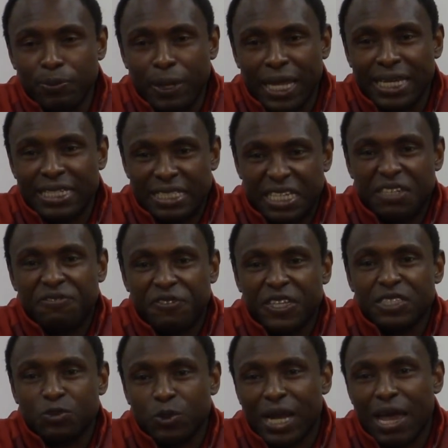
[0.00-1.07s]
playing
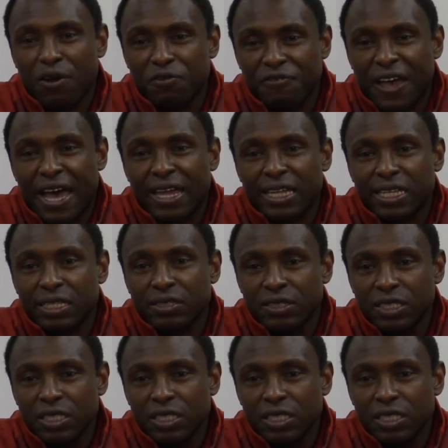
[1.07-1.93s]
defense without fouling,